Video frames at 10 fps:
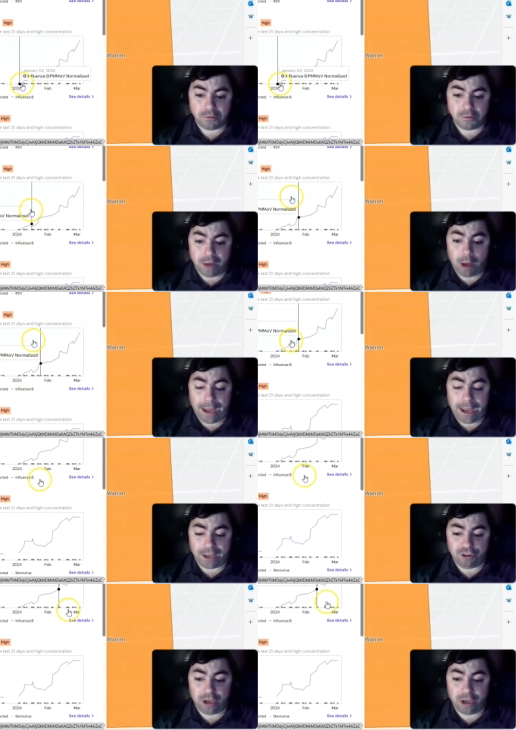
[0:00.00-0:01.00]
wow, back
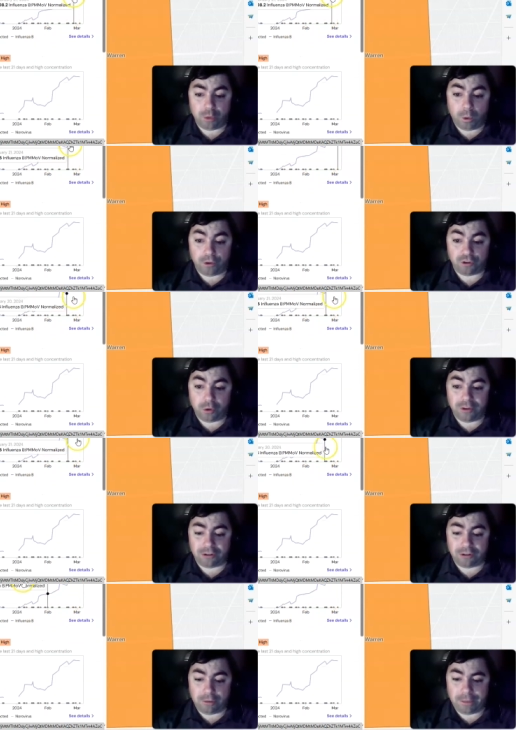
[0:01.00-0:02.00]
in January. So it's
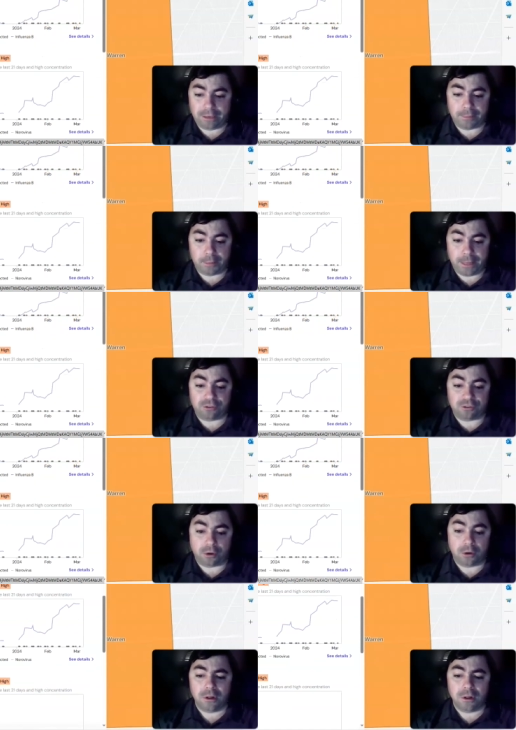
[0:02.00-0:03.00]
actually picked up the pace
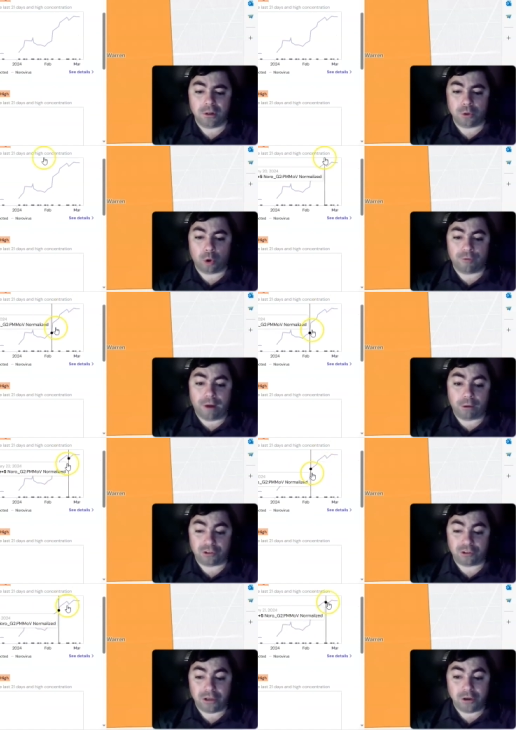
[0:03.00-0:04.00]
there.
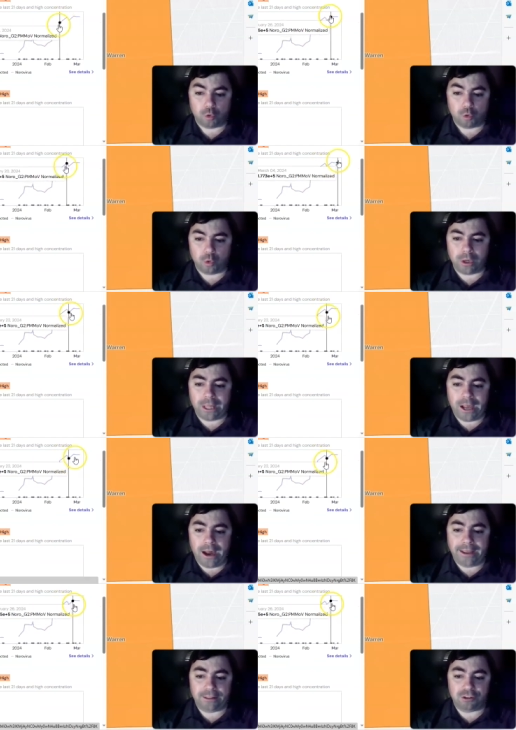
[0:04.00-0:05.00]
Norovirus, really
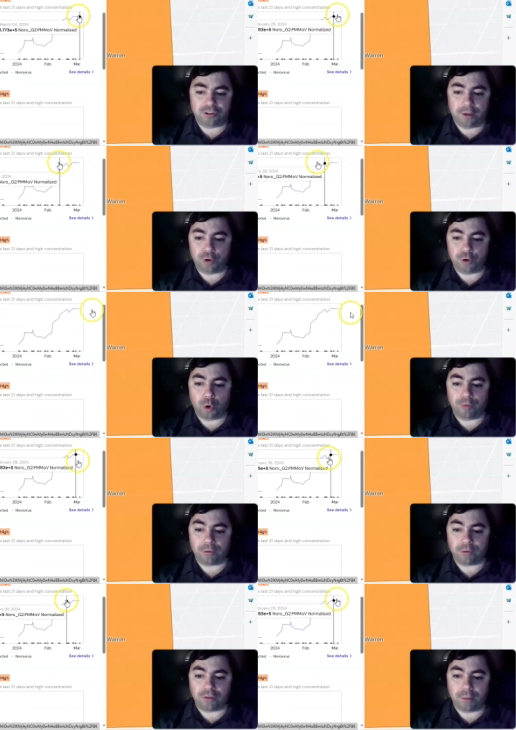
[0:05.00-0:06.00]
high at this time for
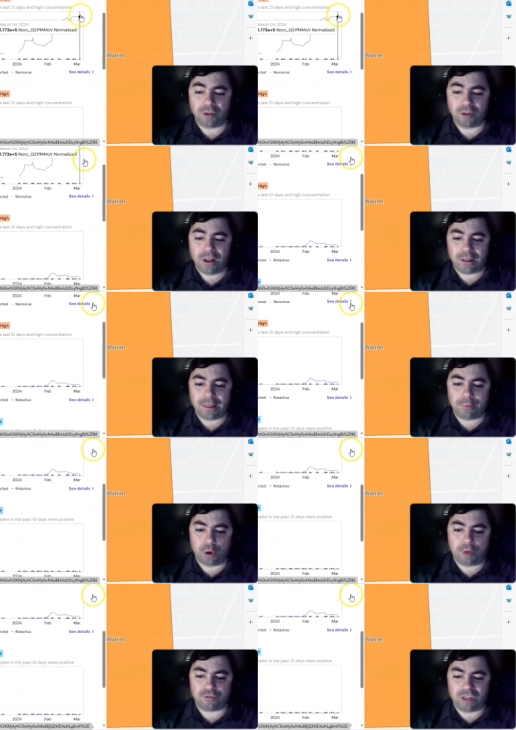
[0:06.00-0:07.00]
norovirus levels, leveled
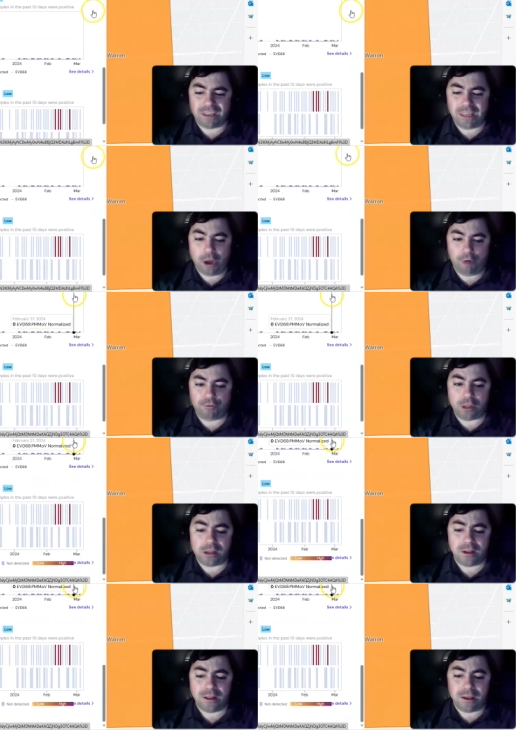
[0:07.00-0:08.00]
off slightly.
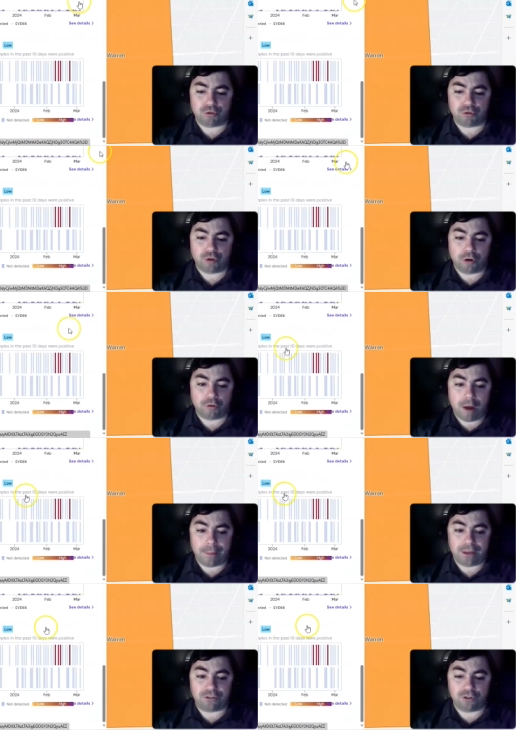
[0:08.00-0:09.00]
Hopefully, it will start
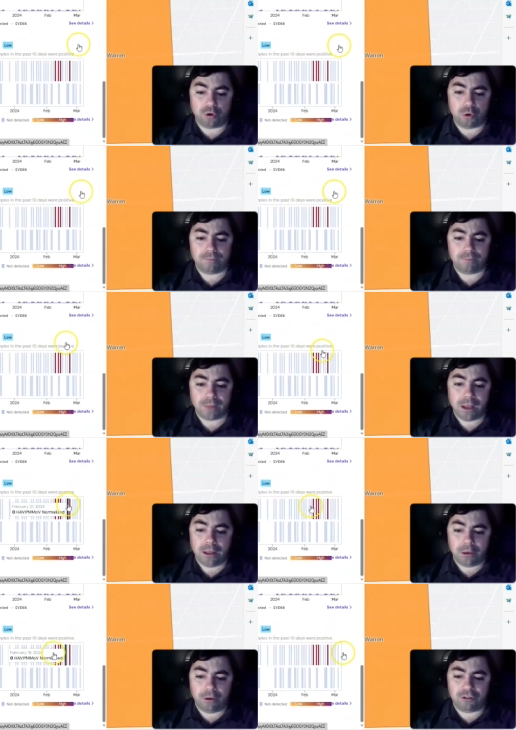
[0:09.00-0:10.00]
dropping soon.
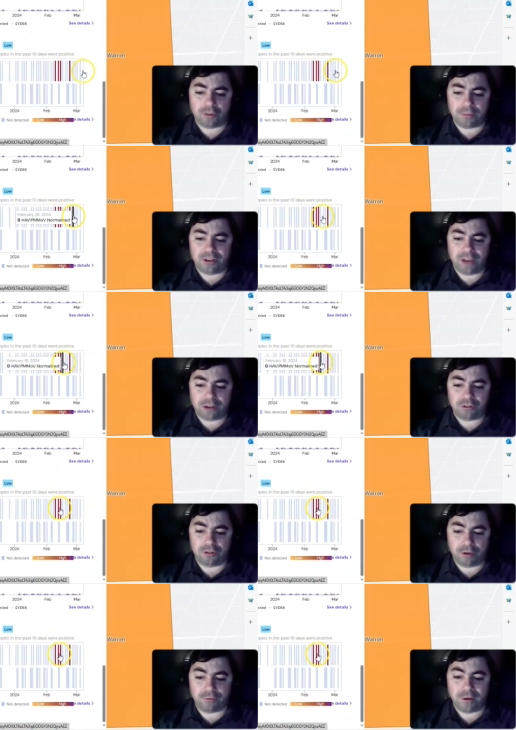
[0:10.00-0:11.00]
There is some detections
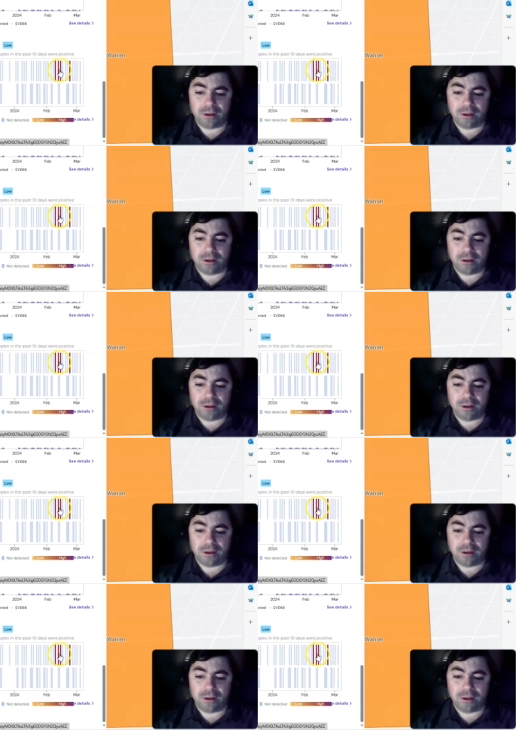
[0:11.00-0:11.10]
of